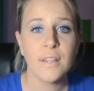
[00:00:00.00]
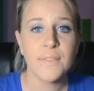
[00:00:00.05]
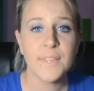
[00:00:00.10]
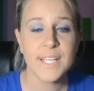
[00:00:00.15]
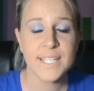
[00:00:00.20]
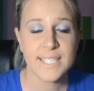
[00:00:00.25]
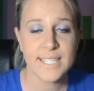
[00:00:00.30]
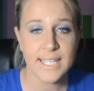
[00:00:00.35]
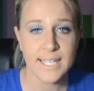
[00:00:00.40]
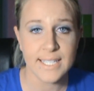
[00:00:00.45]

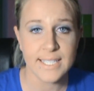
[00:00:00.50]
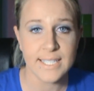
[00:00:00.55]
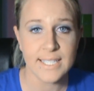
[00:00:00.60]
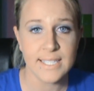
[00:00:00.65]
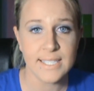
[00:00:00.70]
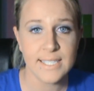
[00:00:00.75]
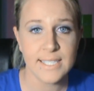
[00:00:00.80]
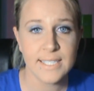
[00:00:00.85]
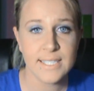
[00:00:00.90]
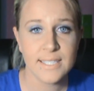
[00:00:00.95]
the
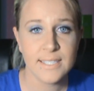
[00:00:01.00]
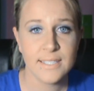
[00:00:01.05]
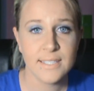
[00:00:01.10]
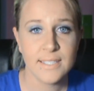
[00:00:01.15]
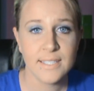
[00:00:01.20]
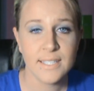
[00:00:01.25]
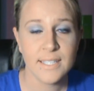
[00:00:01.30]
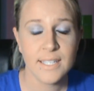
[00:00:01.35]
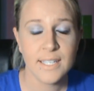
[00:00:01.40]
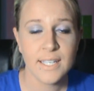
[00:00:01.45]
citizens,
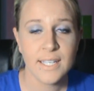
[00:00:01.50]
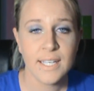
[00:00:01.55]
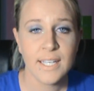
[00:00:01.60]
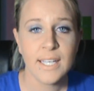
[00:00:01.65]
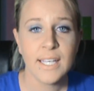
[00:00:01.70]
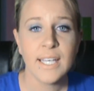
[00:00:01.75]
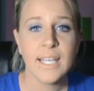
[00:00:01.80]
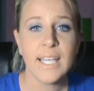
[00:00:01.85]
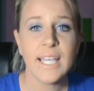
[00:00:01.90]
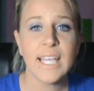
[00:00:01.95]

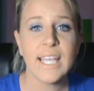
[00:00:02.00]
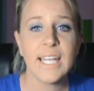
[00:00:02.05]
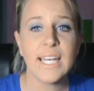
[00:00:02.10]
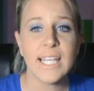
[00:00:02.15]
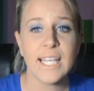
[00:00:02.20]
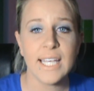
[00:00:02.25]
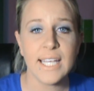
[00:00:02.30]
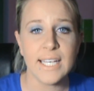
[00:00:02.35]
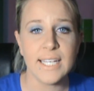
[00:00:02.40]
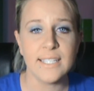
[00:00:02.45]

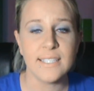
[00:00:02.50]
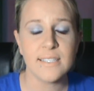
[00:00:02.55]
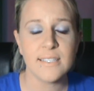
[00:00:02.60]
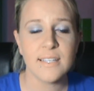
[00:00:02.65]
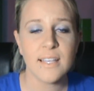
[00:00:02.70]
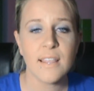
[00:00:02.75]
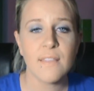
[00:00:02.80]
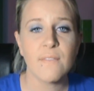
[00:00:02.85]
it is